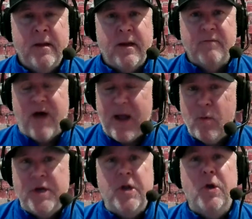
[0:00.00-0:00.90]
If I
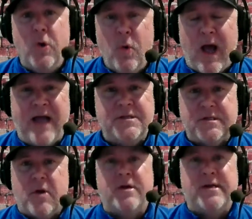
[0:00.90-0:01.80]
were you, I'd
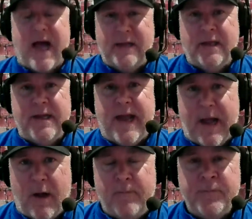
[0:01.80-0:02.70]
start dialing
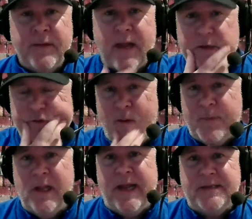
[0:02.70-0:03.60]
now at
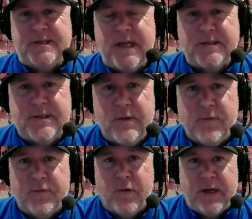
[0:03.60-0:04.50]

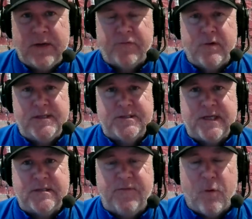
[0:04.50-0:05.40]

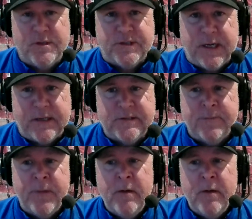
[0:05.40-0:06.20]
888-623-3646,